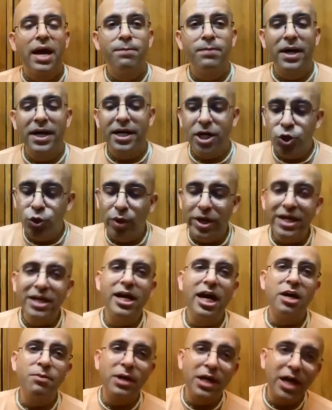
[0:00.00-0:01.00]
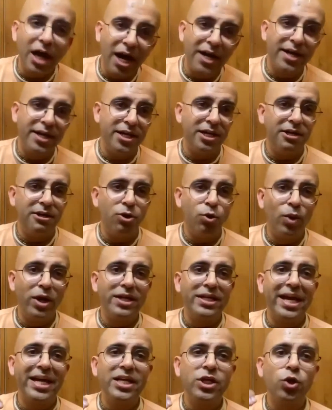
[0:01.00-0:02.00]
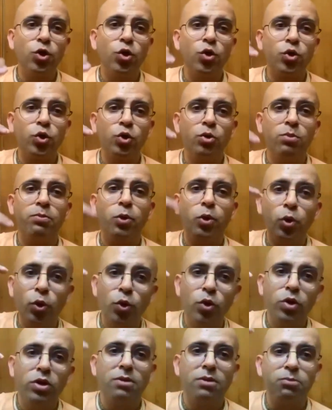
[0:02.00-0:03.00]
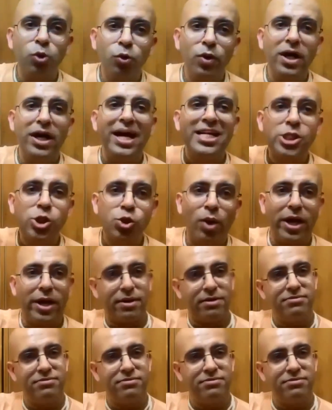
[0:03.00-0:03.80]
But doing karma kanda, one can go to bhur, bhuva, and swar.